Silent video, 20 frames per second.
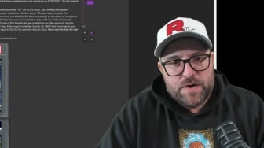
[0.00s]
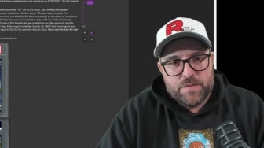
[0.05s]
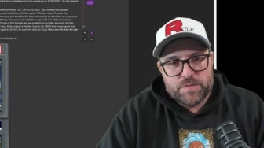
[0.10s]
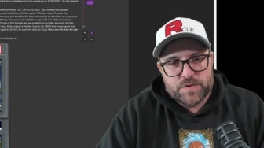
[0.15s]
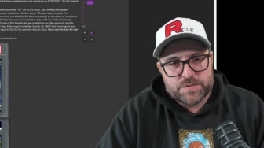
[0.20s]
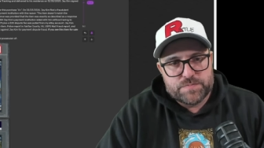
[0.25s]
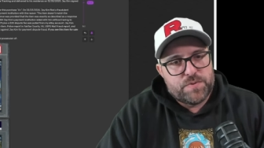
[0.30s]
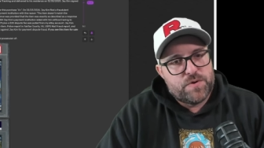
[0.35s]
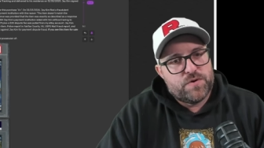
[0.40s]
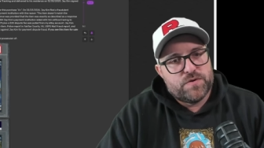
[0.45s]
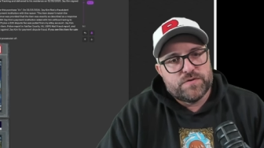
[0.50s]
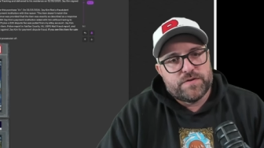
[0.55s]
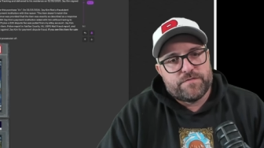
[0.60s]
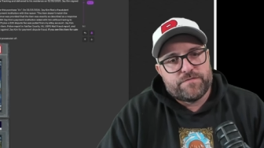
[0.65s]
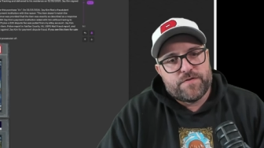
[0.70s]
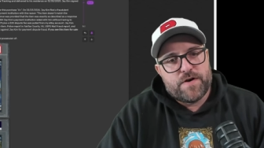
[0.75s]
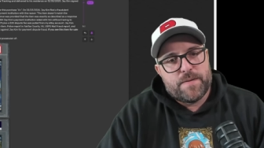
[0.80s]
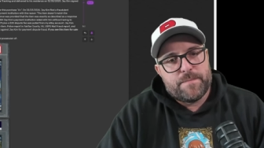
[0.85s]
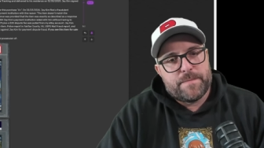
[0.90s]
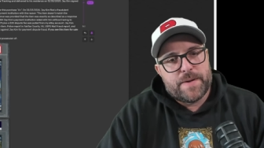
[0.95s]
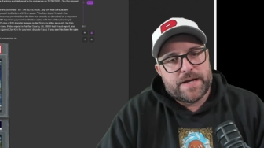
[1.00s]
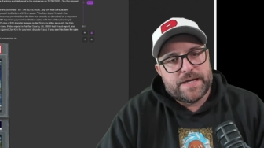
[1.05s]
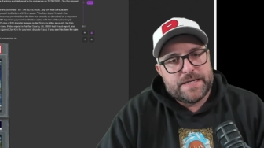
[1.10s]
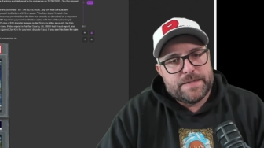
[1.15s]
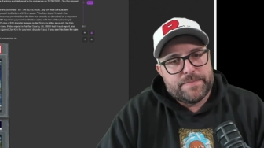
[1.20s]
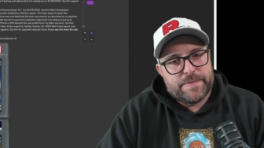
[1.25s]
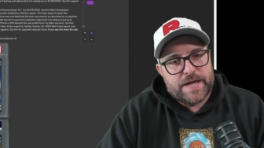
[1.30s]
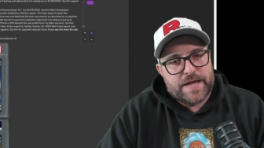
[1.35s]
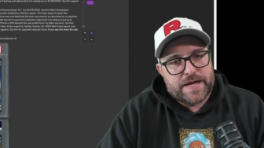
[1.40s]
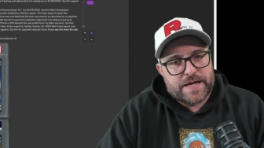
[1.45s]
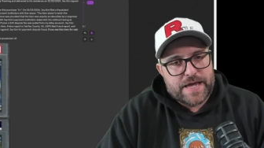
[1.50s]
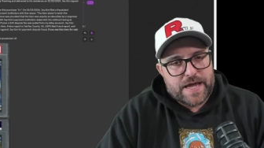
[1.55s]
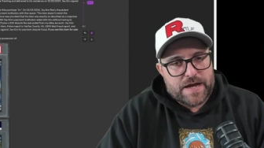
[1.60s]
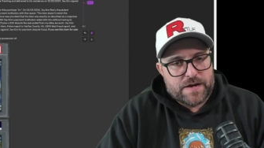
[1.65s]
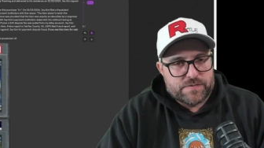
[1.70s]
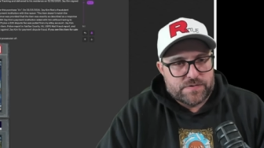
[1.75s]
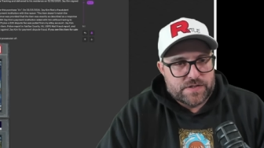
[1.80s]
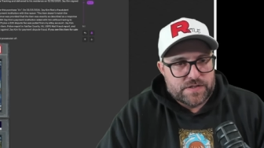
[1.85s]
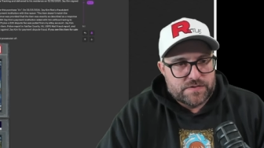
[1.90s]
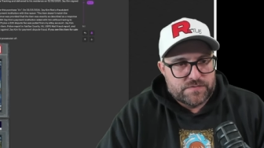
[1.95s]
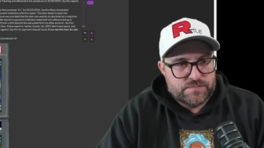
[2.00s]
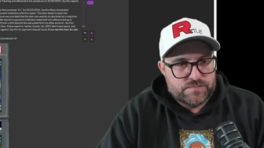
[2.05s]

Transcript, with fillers: was pulled from my eBay account.